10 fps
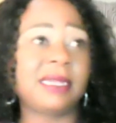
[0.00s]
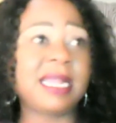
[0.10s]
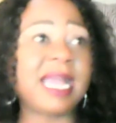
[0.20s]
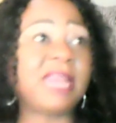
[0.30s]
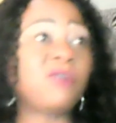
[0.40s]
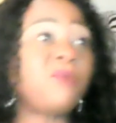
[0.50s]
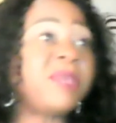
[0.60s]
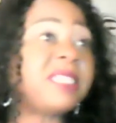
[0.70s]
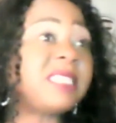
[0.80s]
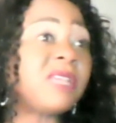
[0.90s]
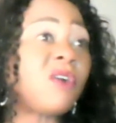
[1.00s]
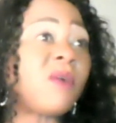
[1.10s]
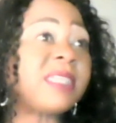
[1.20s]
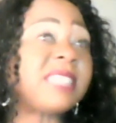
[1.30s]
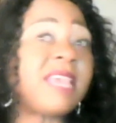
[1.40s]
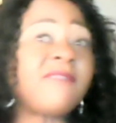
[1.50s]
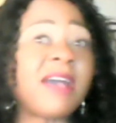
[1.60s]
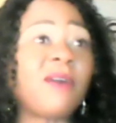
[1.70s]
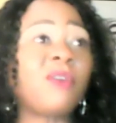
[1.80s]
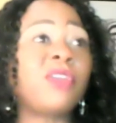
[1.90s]
Ngali ku meeting or
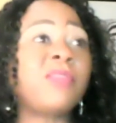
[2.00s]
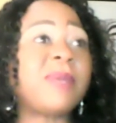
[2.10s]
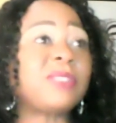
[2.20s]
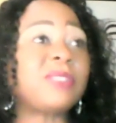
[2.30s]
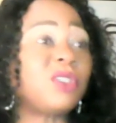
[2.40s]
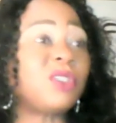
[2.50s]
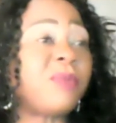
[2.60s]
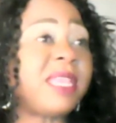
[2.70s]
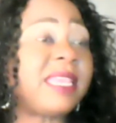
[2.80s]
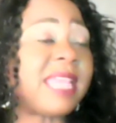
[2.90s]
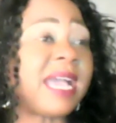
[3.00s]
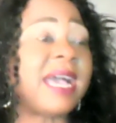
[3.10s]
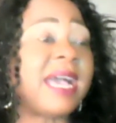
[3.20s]
whatever, or on social media,